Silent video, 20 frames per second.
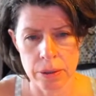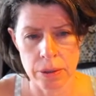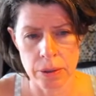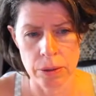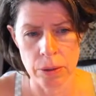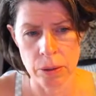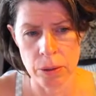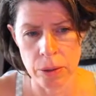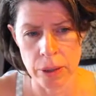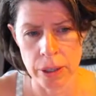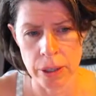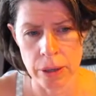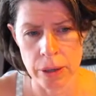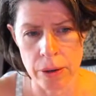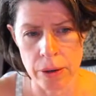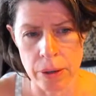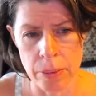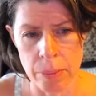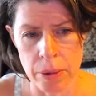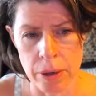You already
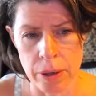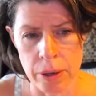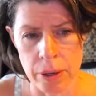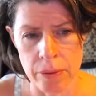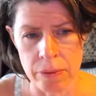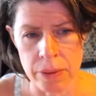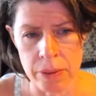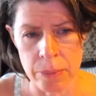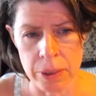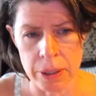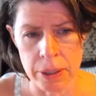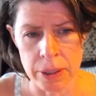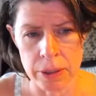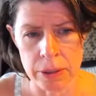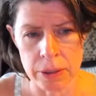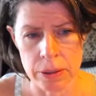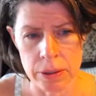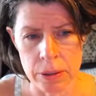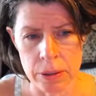are the mark of the beast,